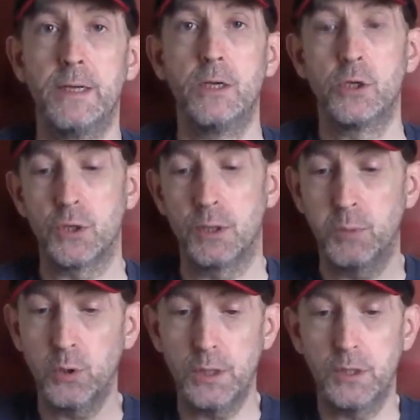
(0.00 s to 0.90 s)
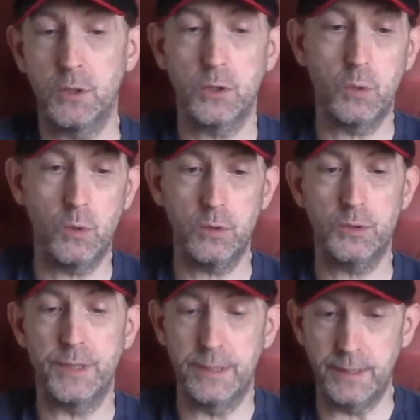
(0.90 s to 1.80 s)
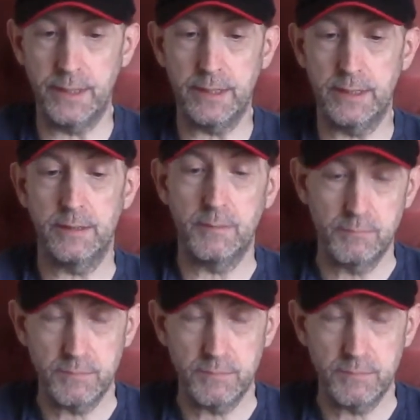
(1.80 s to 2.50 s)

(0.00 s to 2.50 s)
So you plug in your quad and you